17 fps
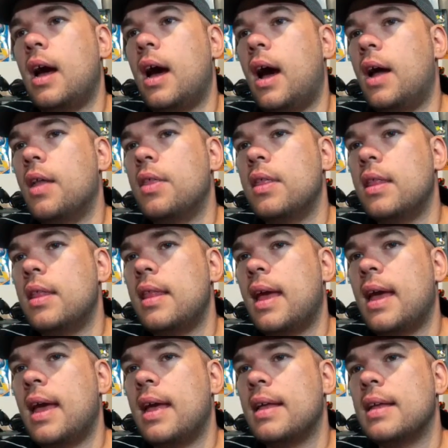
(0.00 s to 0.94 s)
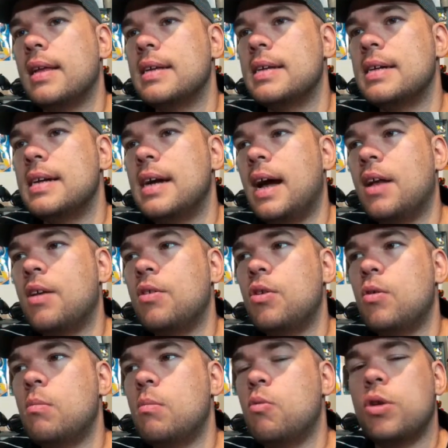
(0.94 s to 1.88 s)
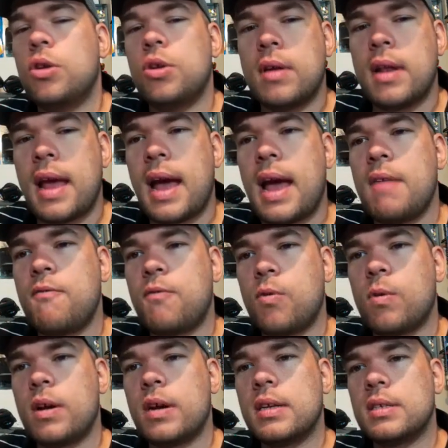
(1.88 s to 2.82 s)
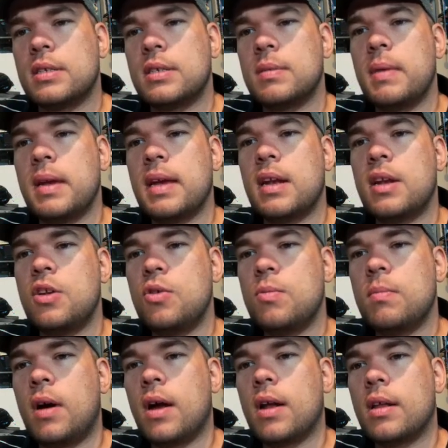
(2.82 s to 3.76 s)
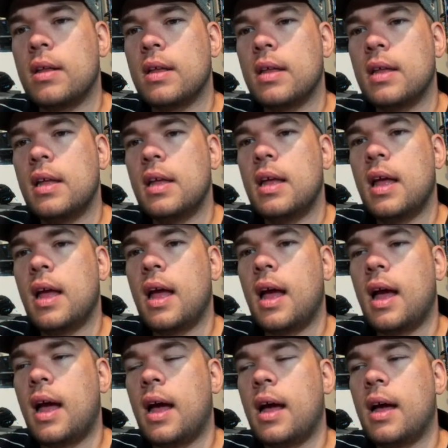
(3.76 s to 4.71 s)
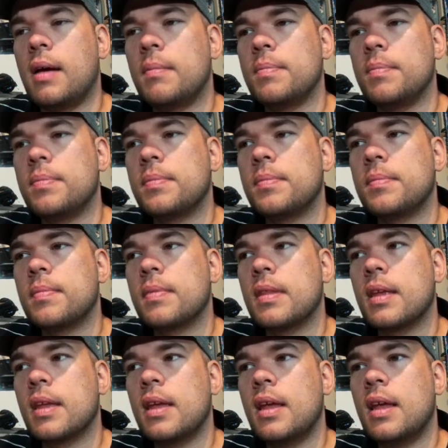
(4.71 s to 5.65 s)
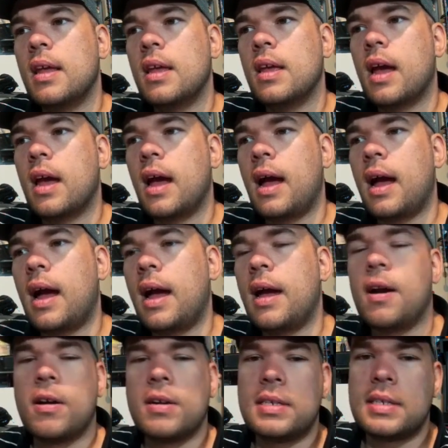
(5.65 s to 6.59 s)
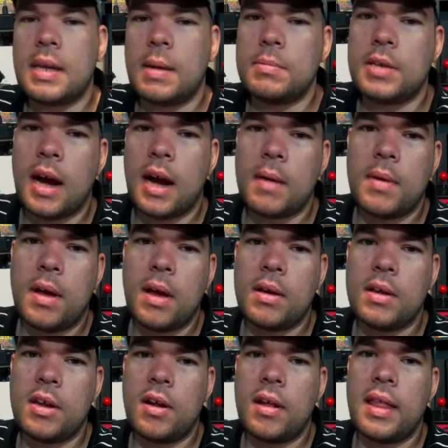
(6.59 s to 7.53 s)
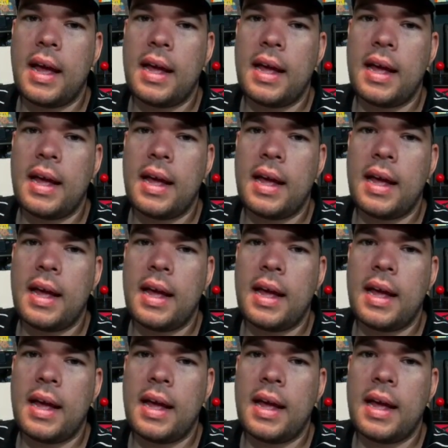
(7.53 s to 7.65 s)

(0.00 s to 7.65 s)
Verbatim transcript: Other than that, I don't know what more you could add for it to make it a new model. Um, I heard some talking about you know the